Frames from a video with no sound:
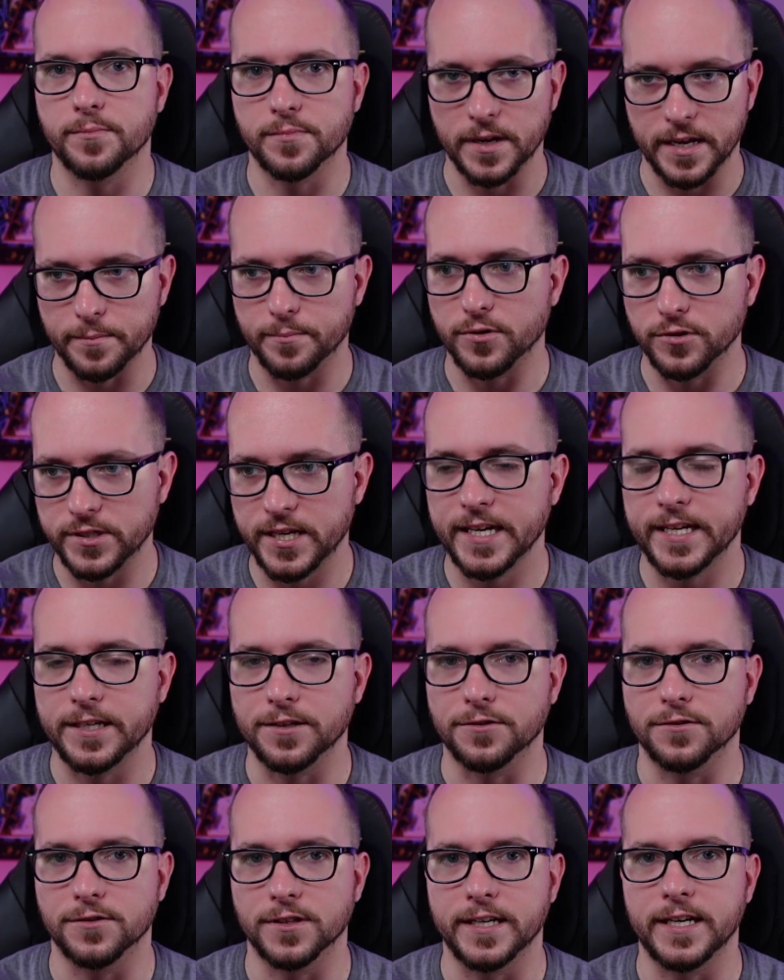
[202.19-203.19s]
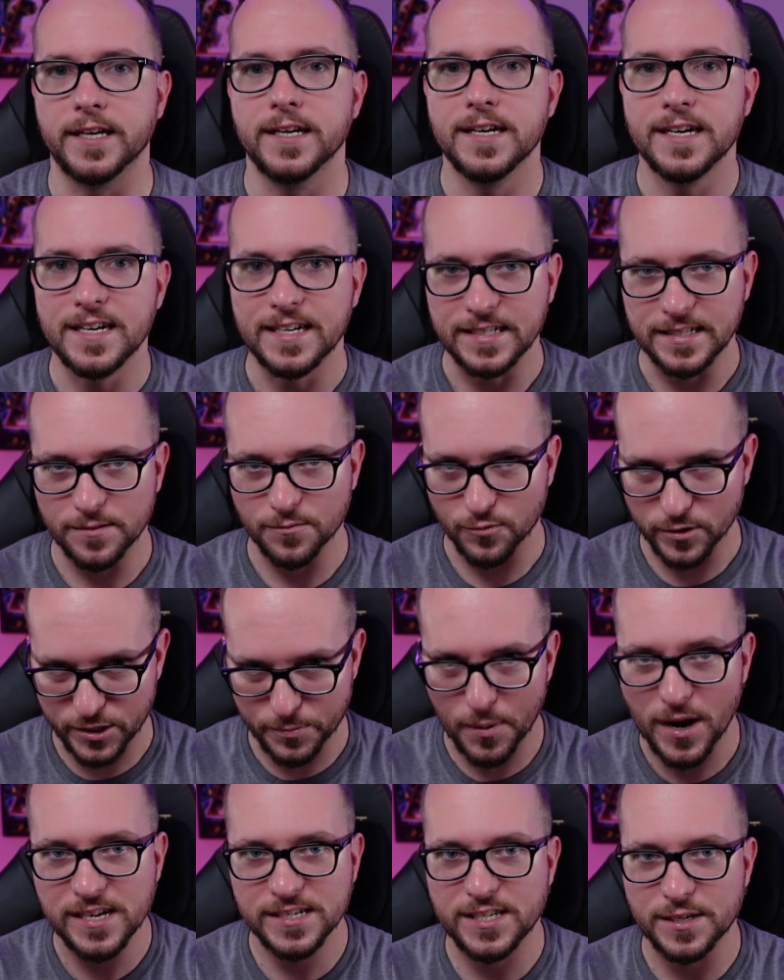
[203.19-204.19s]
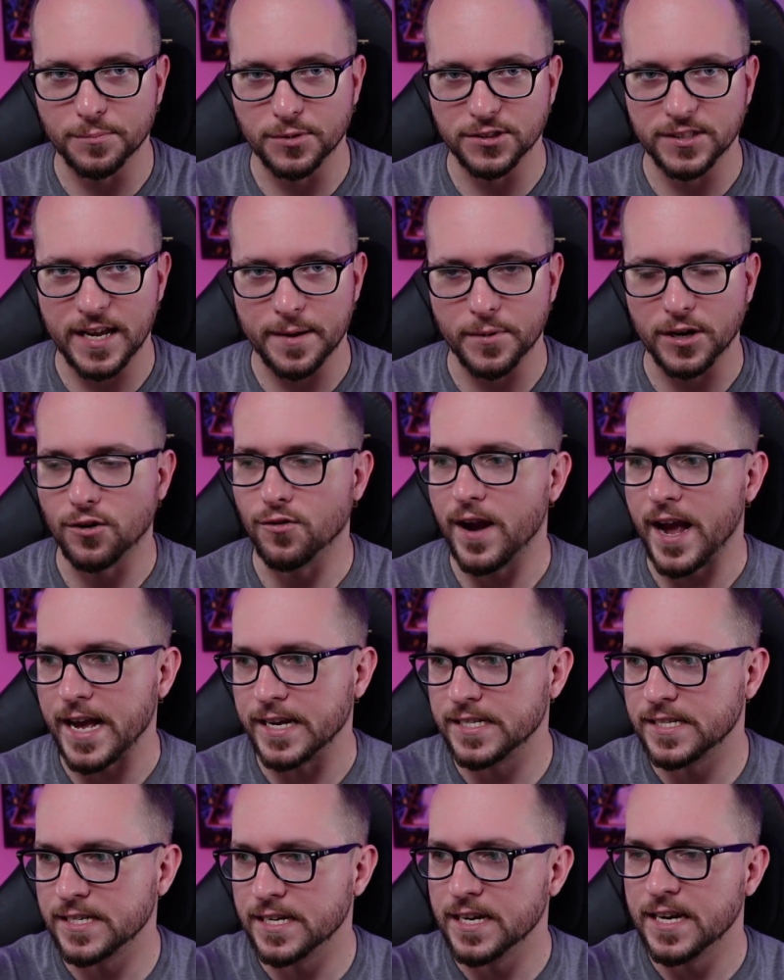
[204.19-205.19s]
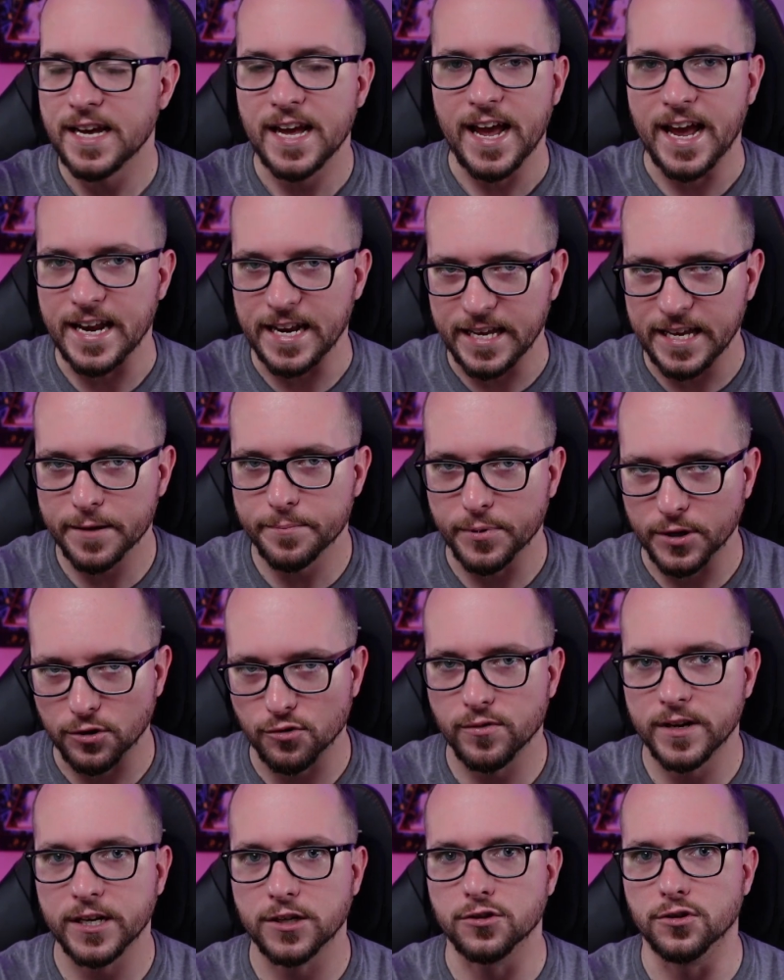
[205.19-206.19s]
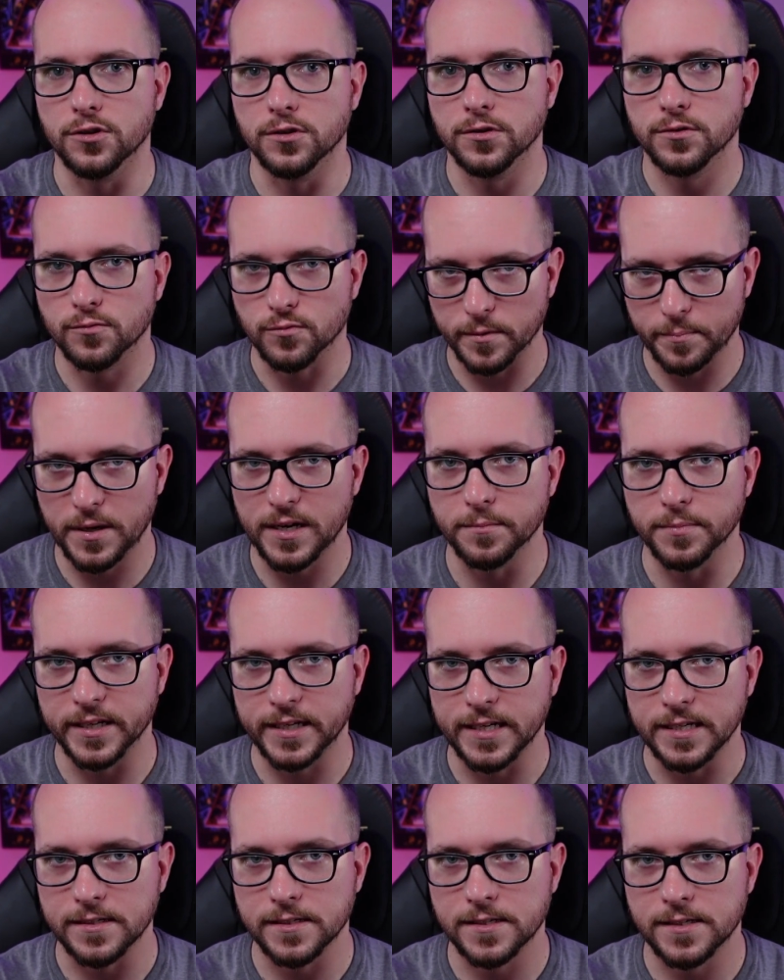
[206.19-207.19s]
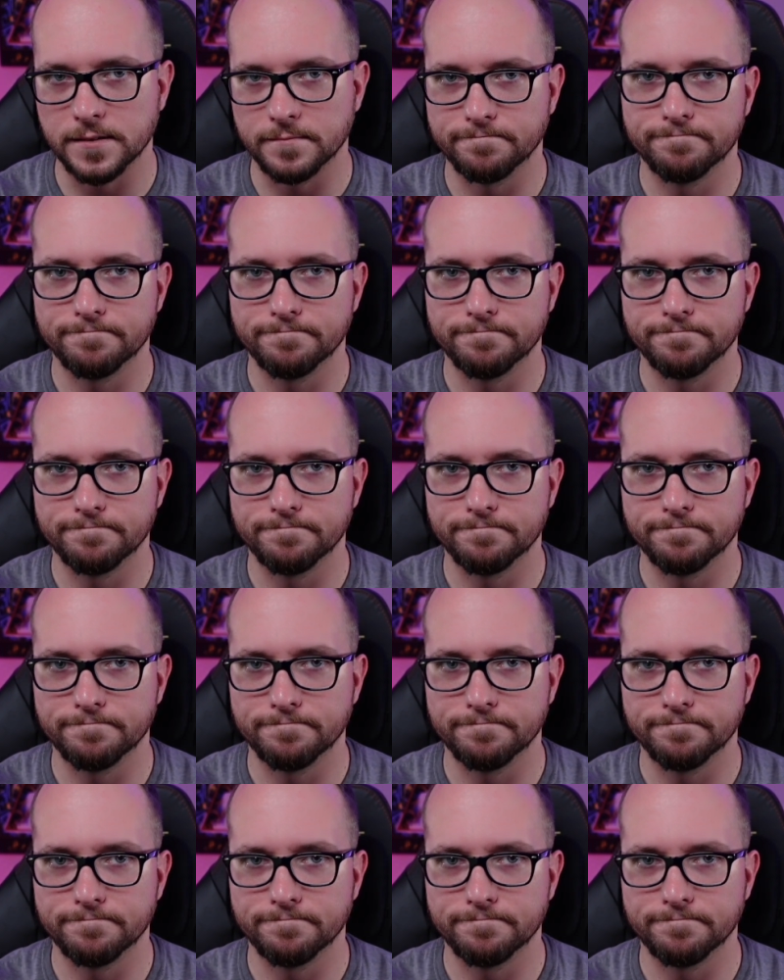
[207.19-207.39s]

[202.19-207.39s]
and particularly responsible Democrats and hypocritical Republicans.